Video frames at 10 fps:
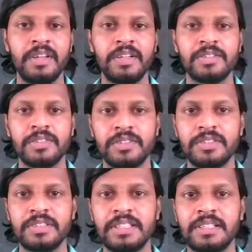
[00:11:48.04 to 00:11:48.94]

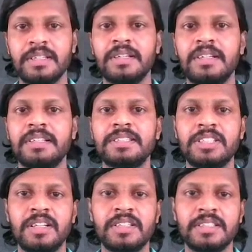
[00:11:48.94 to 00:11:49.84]
So the
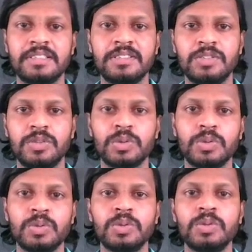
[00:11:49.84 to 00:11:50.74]
children, those
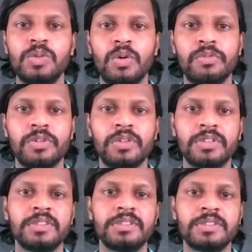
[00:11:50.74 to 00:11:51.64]
who go for
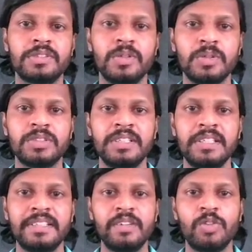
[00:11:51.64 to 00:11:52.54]
school,
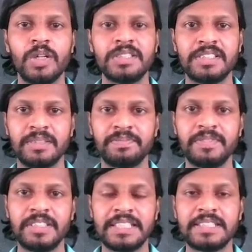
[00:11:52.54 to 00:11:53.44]
they watch
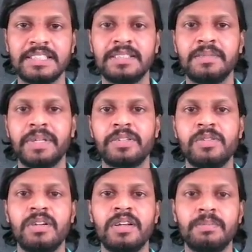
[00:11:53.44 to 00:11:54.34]
them. This
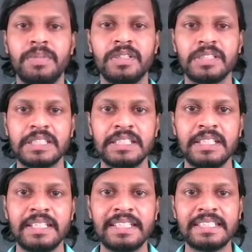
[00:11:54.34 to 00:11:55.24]
particular bird
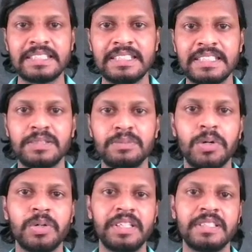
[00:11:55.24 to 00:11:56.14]
is just
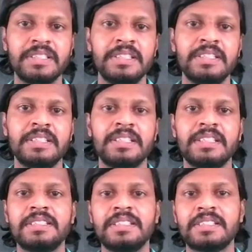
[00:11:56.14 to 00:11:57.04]
boring,
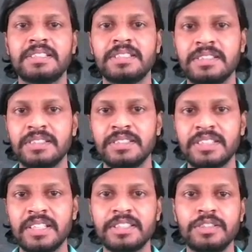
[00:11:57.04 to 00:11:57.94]
just
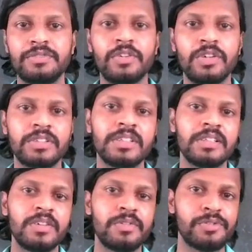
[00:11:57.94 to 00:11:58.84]
searching for the
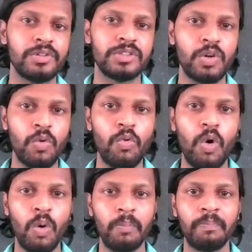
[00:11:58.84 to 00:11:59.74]
food
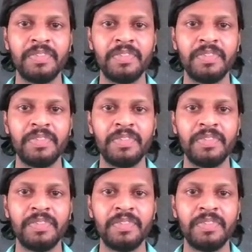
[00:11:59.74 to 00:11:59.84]
warm